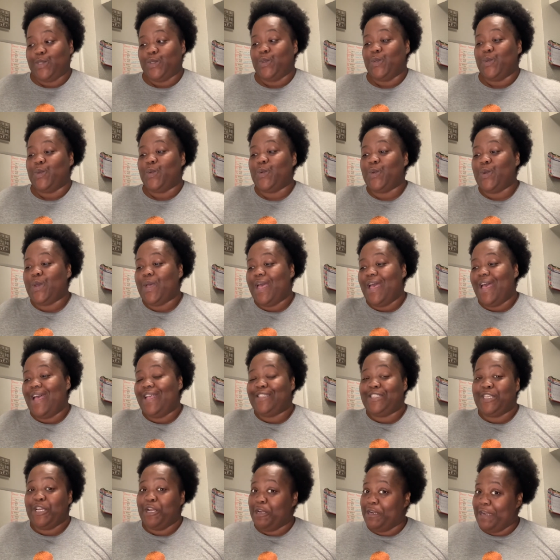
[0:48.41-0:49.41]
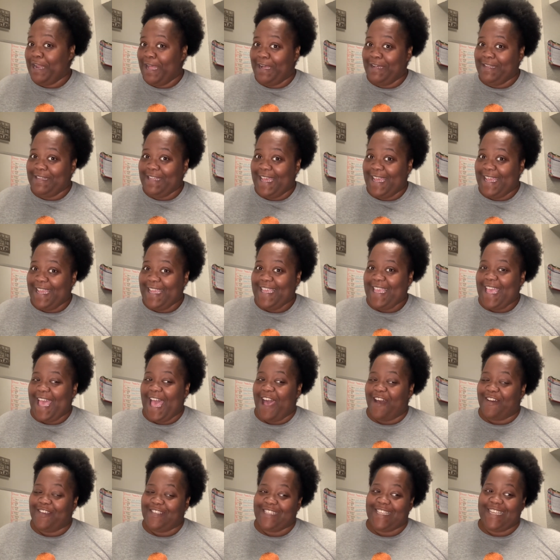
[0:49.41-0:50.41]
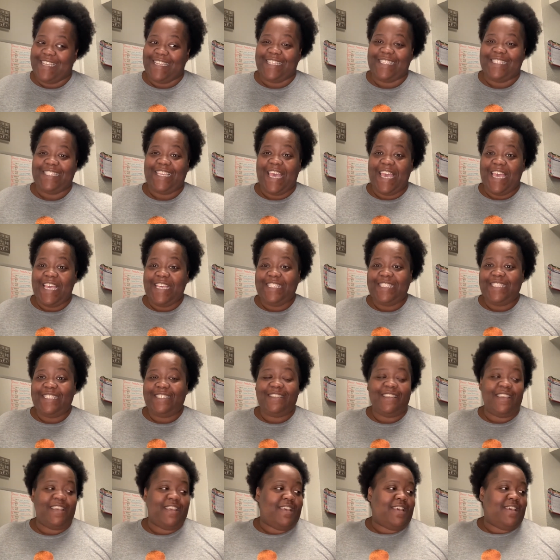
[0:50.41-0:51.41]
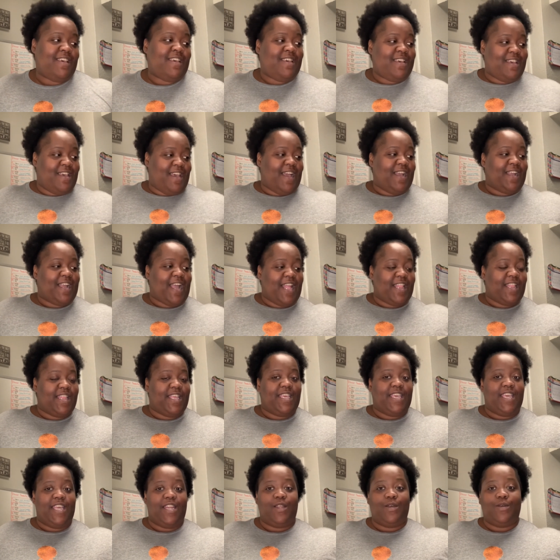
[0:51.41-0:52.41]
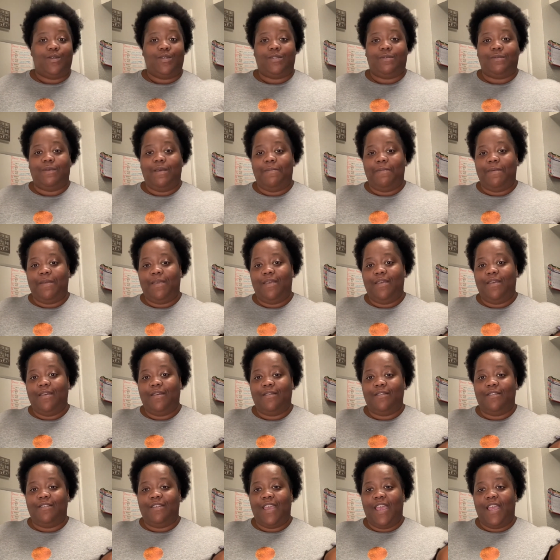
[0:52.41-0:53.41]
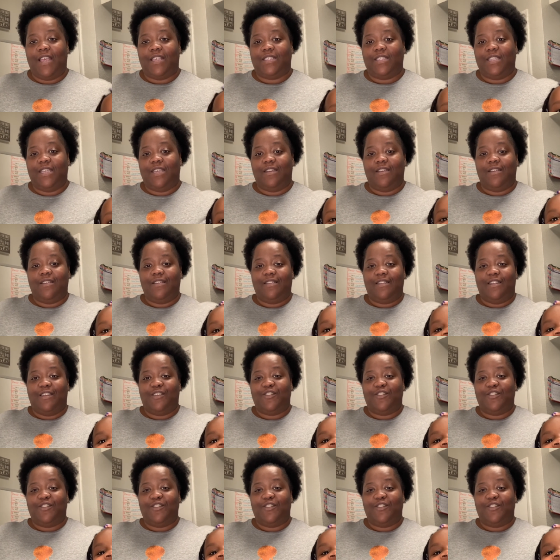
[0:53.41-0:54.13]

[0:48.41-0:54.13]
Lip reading: So I found this recipe on Pillsbury.com. I'll make sure I put the link